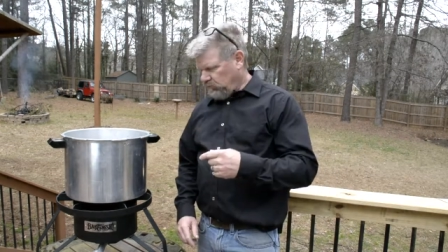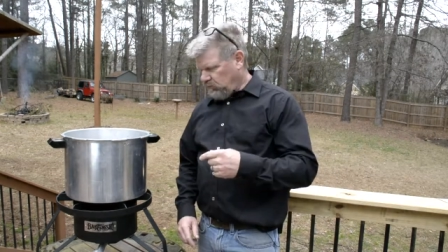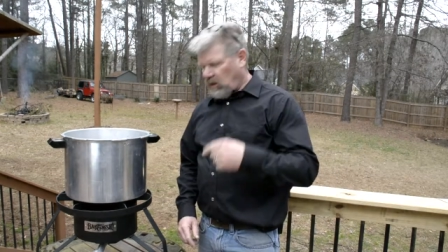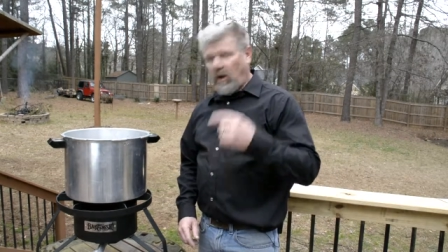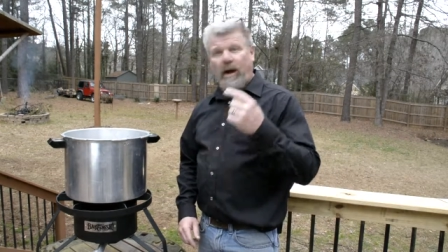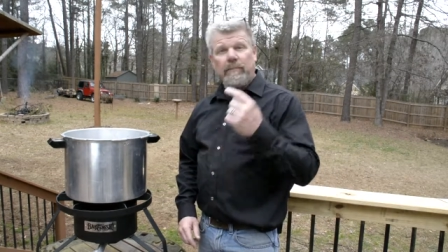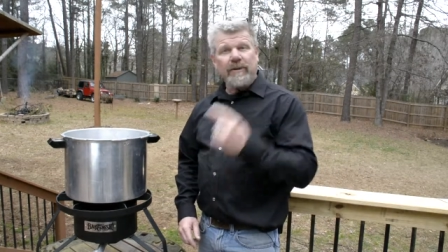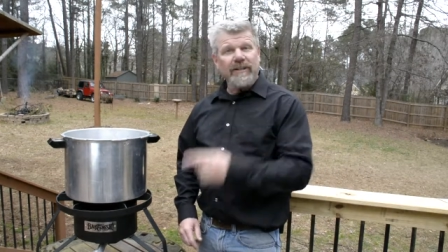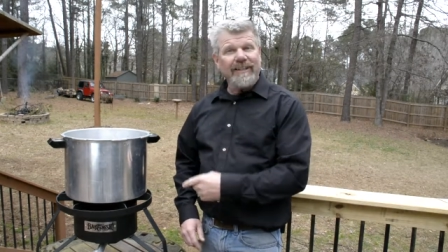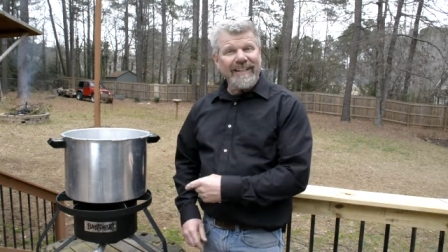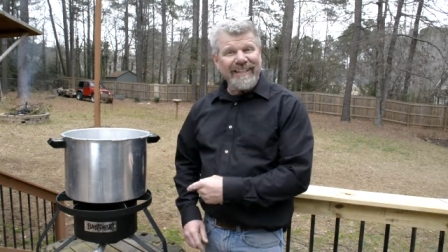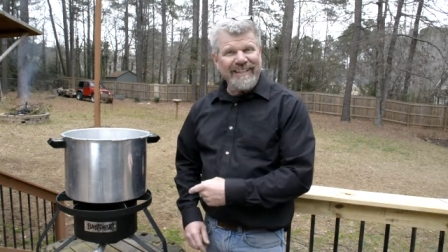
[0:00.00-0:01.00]
No, I'll put a
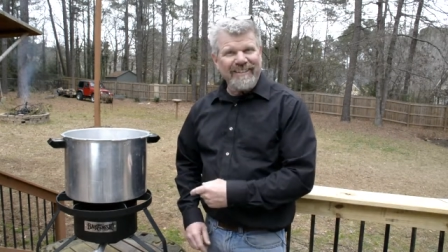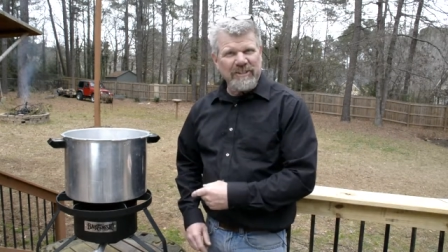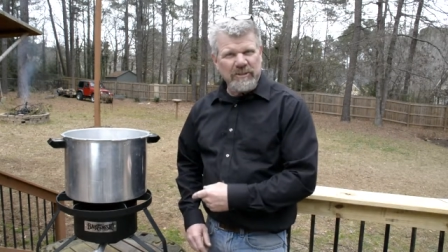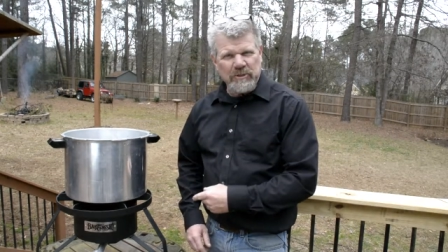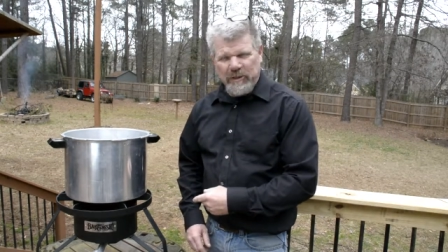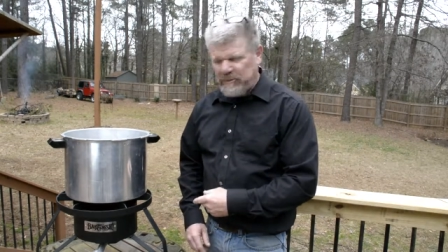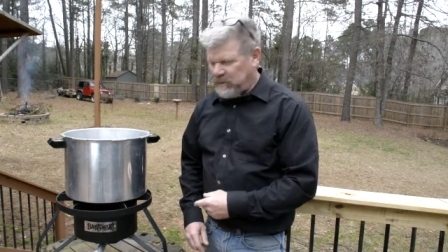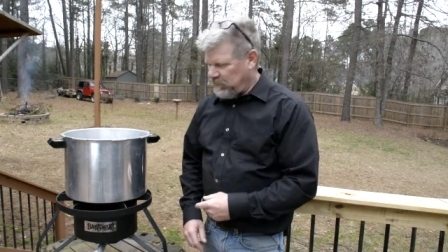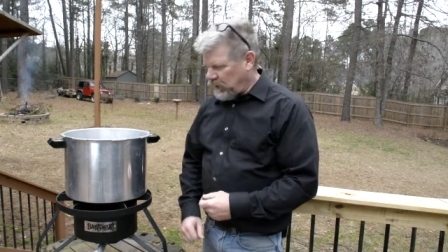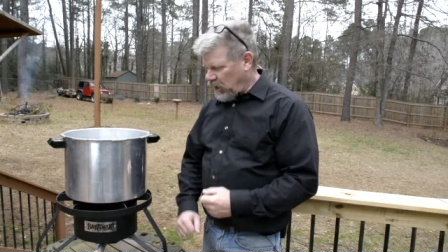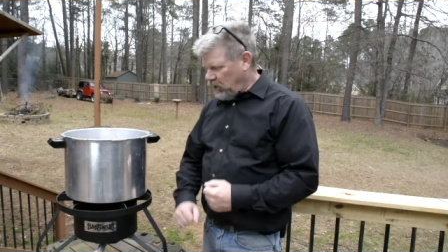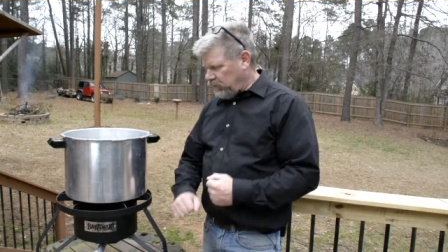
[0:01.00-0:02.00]
link in the description
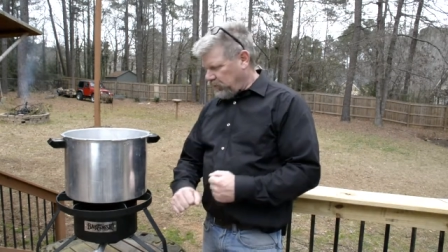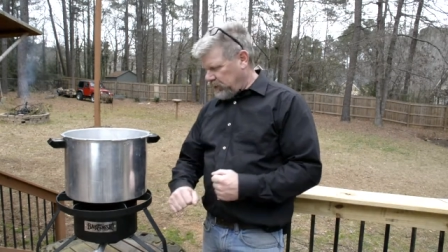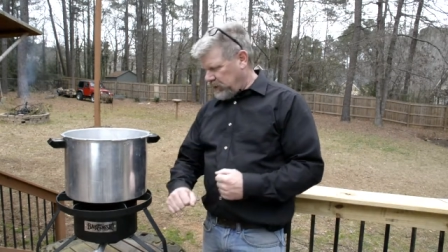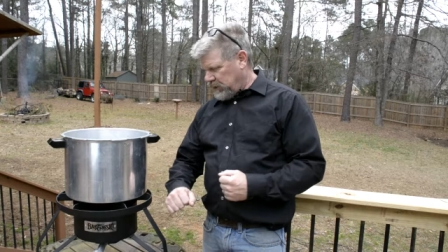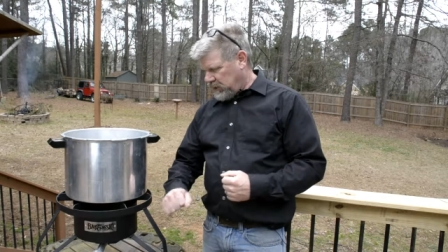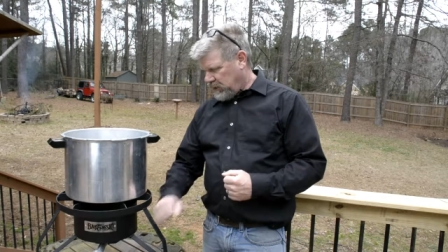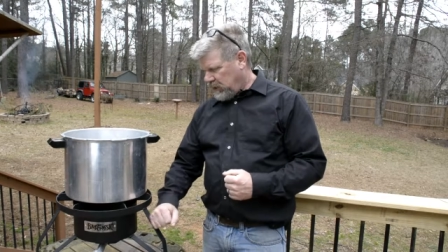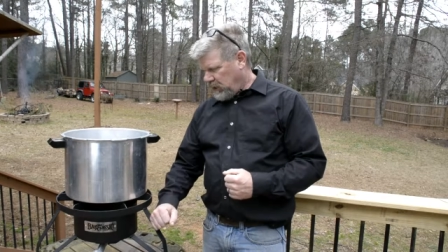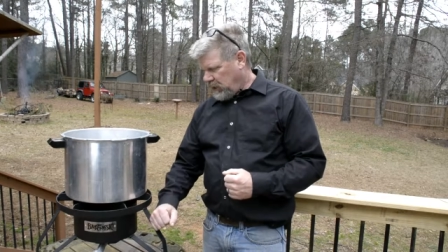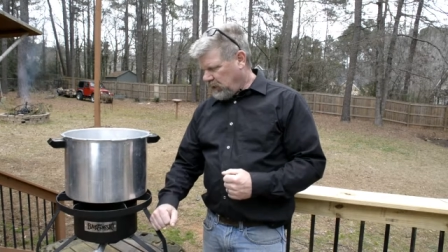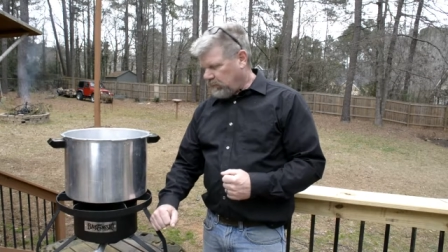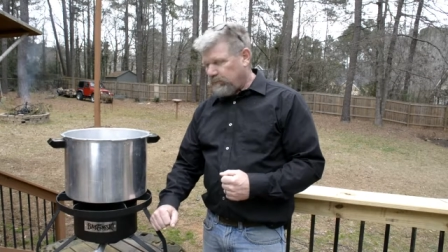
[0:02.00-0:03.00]
below for this
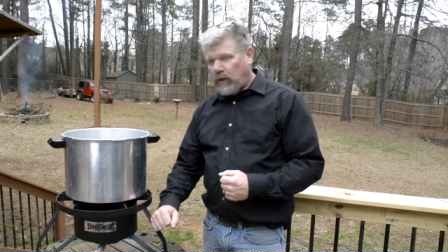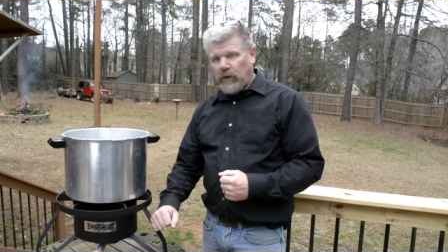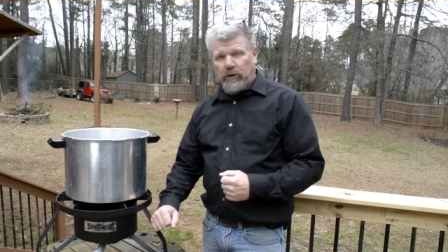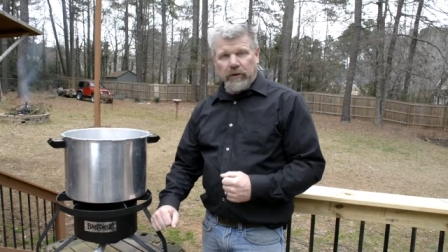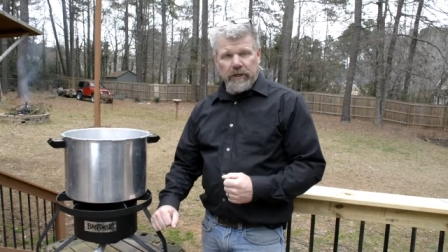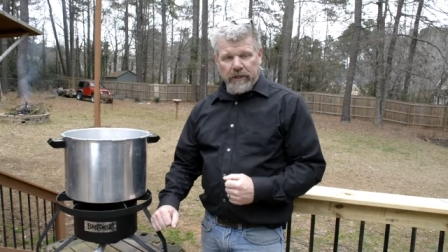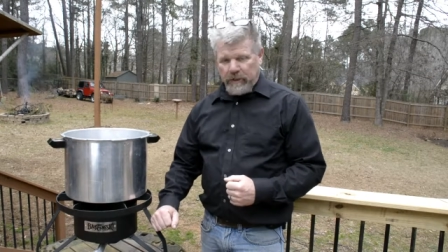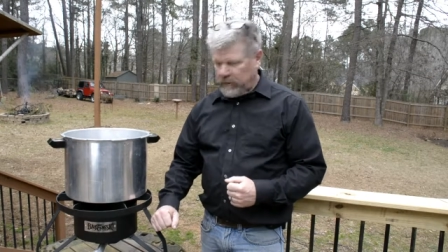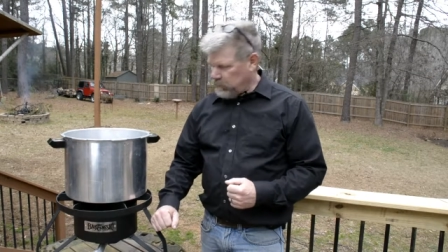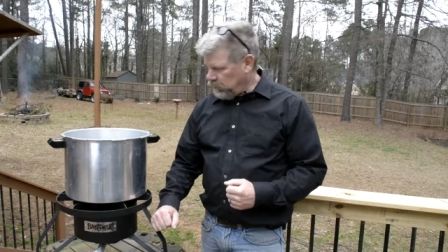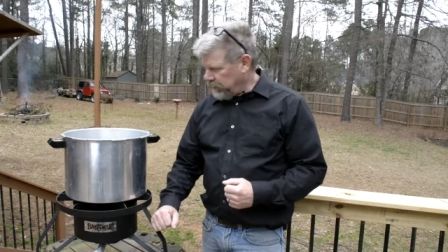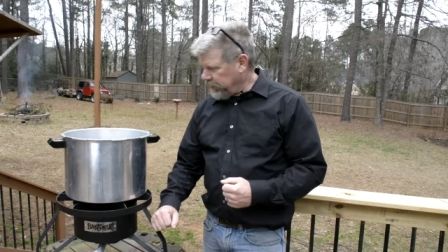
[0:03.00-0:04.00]
burner here.
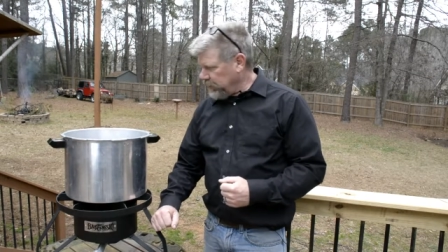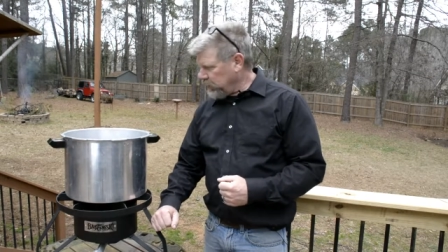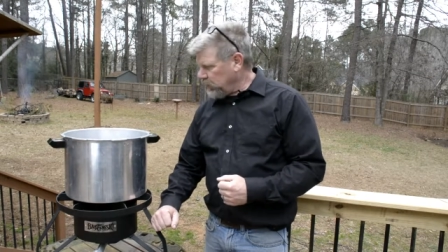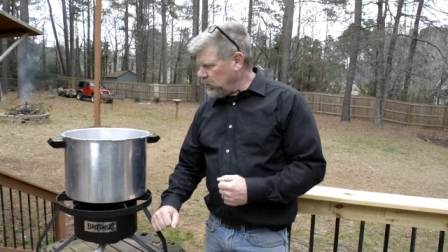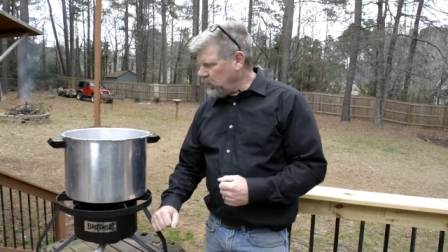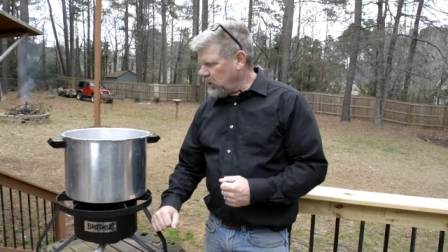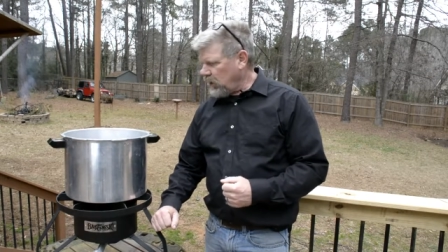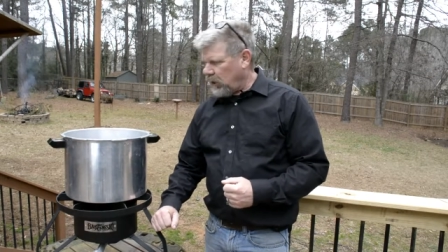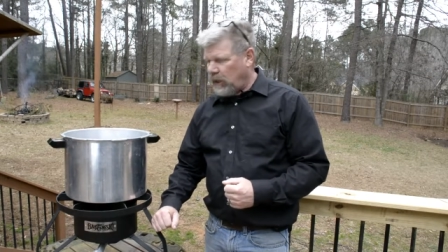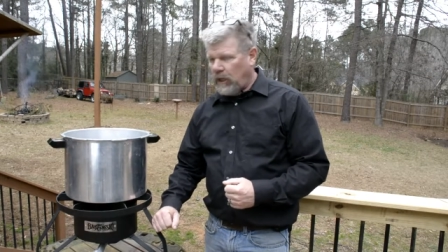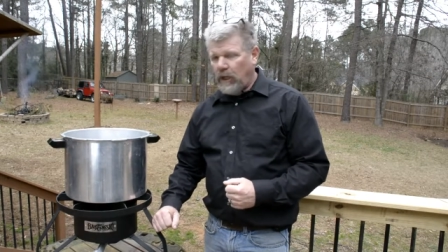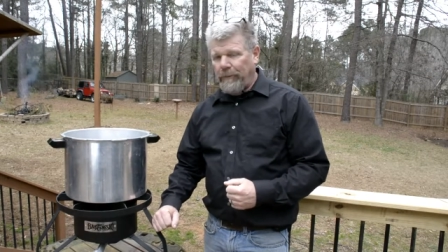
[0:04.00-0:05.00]
It's pretty cool.
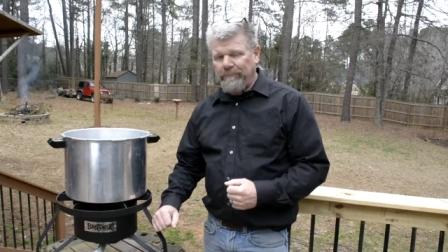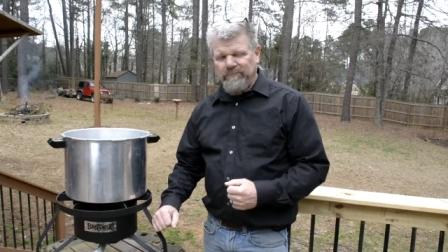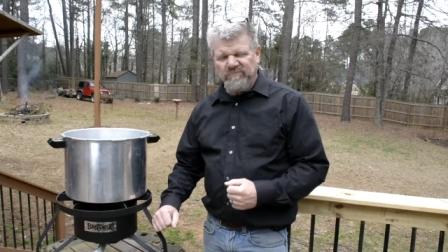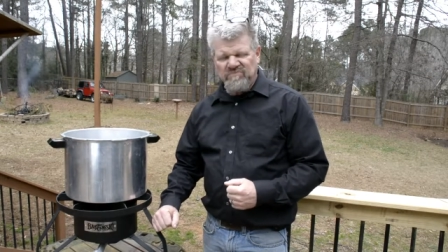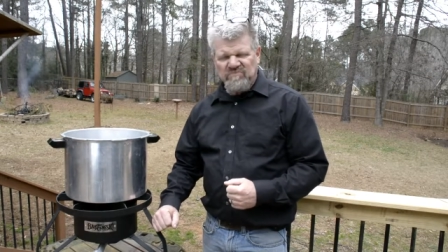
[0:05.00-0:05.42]
Um,